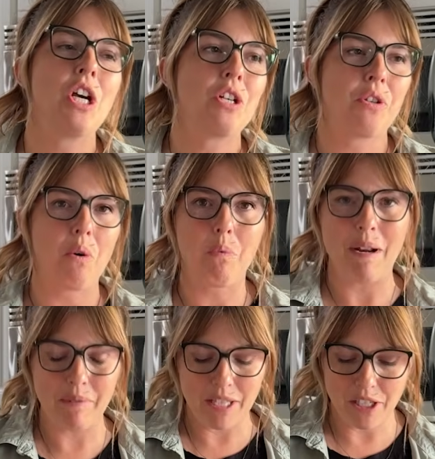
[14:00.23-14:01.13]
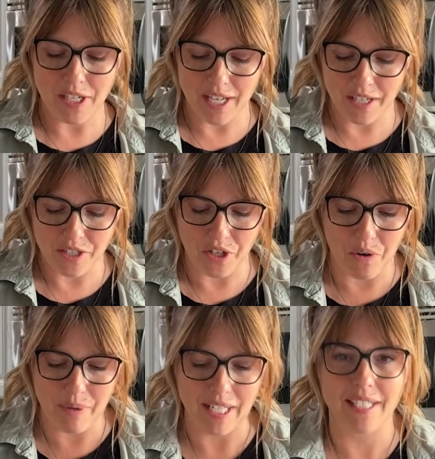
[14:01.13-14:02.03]
So when we look at our
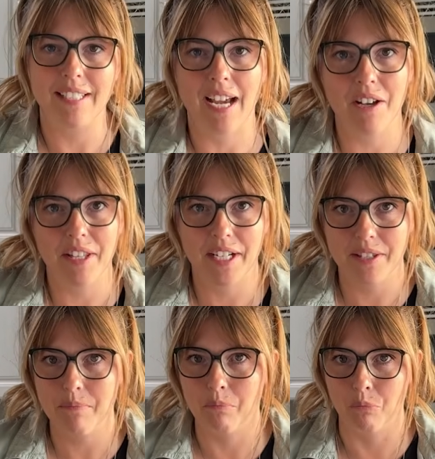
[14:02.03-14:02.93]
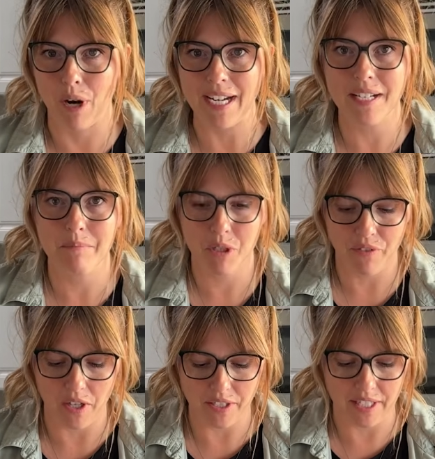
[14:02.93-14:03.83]
dough, we can tell that it's ready to move
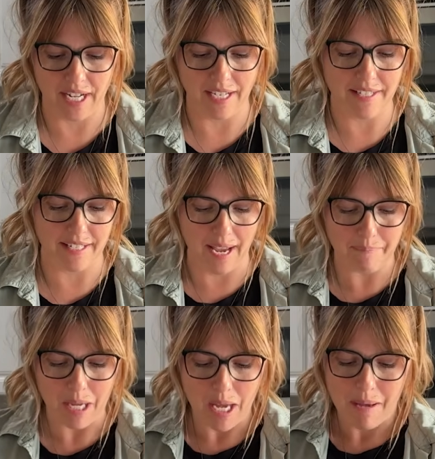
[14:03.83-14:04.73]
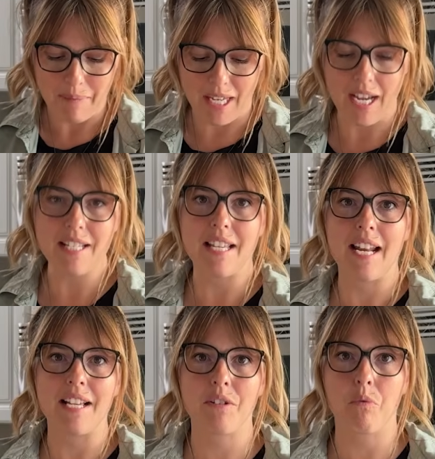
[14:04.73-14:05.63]
on to the next step because it
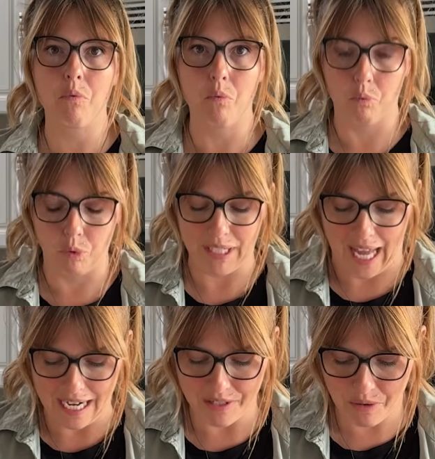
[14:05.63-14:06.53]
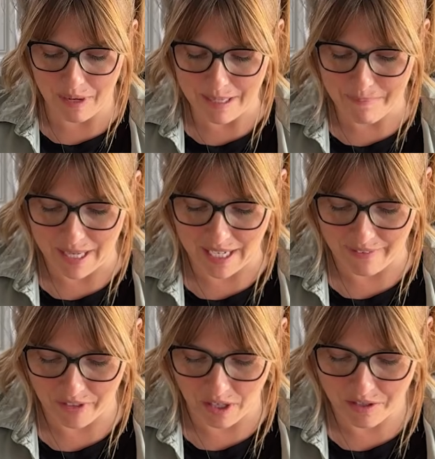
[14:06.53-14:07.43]
has relaxed quite a bit
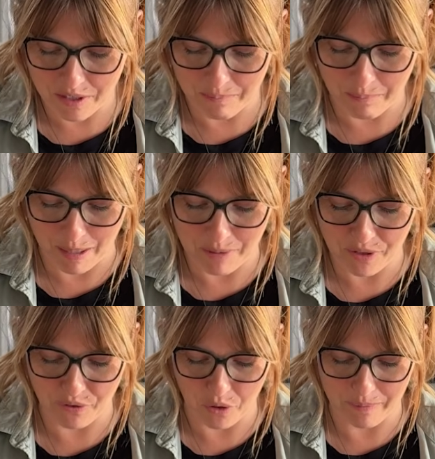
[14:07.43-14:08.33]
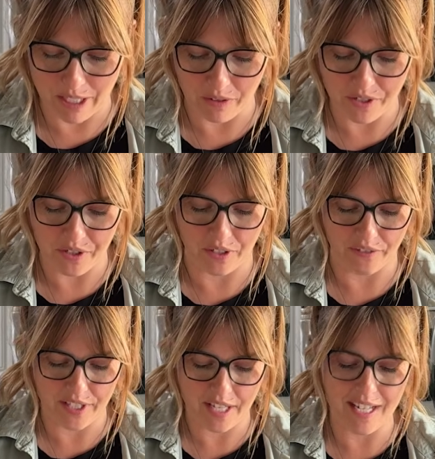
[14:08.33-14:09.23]
and there are some bubbles forming on the
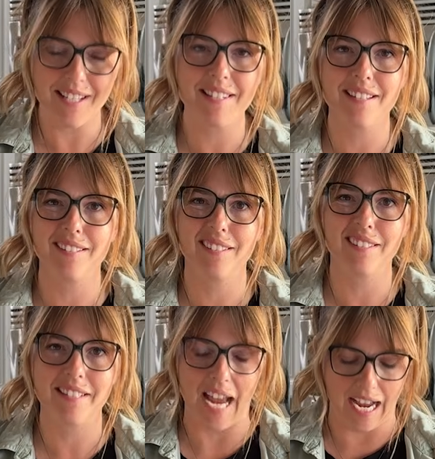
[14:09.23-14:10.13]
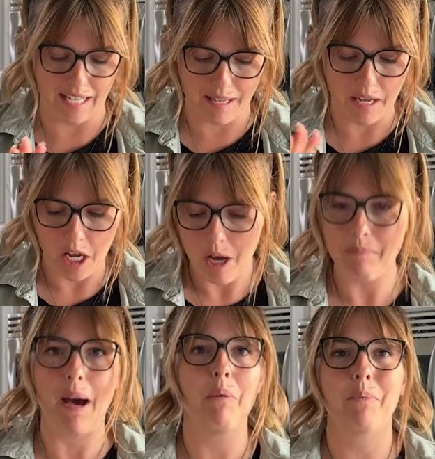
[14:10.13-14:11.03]
surface. It is still a little tacky,
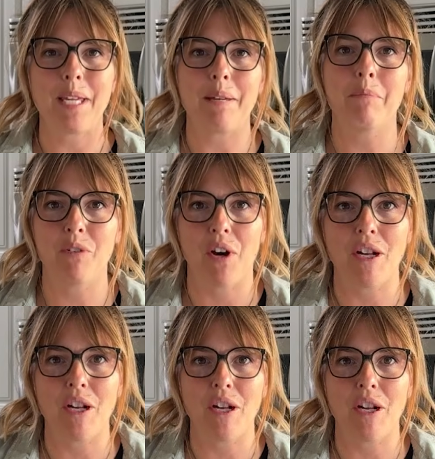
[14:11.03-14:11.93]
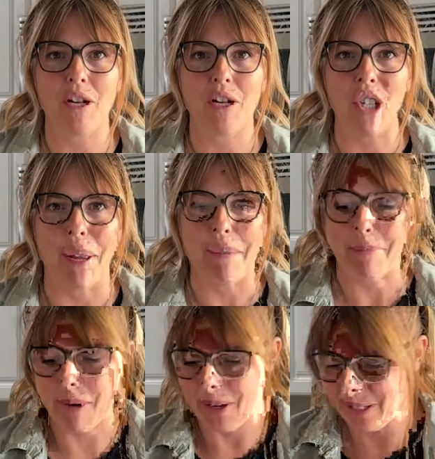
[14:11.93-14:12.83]
but we can move to the shaping
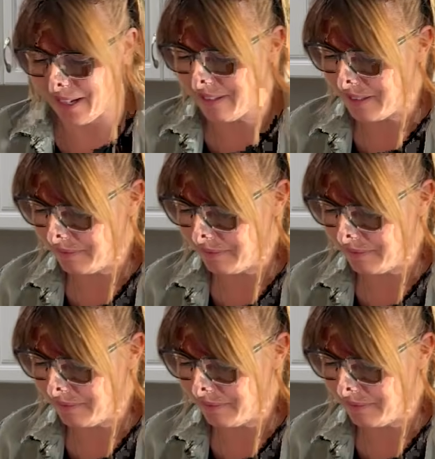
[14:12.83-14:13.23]
process.